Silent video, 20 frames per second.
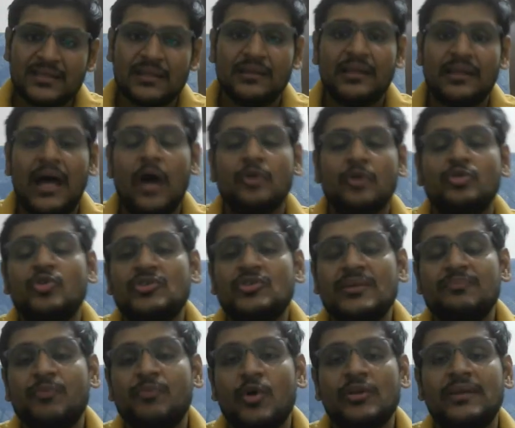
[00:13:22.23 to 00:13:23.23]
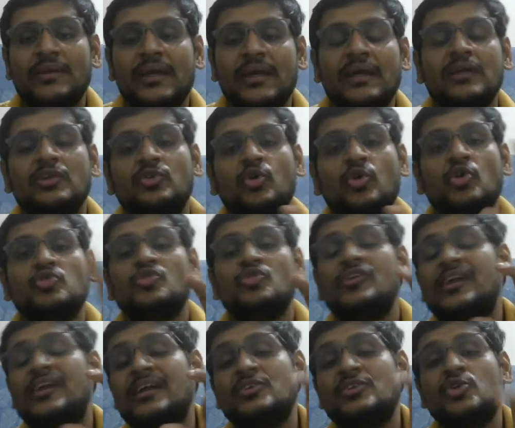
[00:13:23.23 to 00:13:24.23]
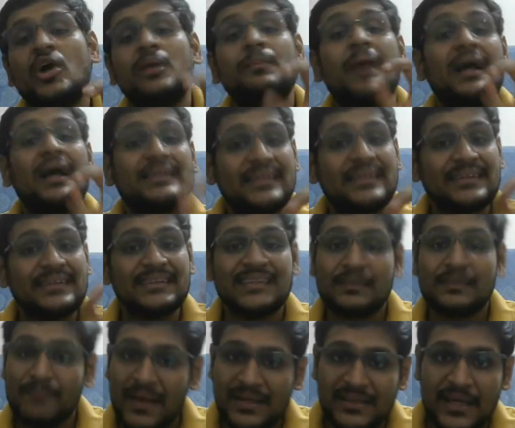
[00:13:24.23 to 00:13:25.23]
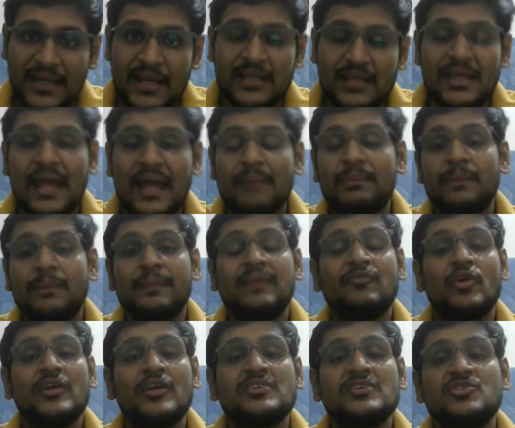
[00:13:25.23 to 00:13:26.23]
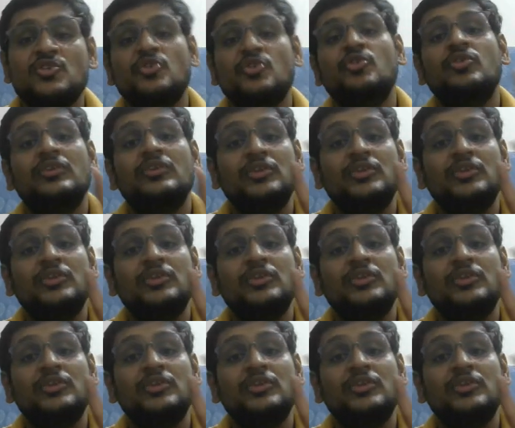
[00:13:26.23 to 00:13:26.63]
Now, those important thing, those who didn't join Master Success Pack yet and preparing for ISRO,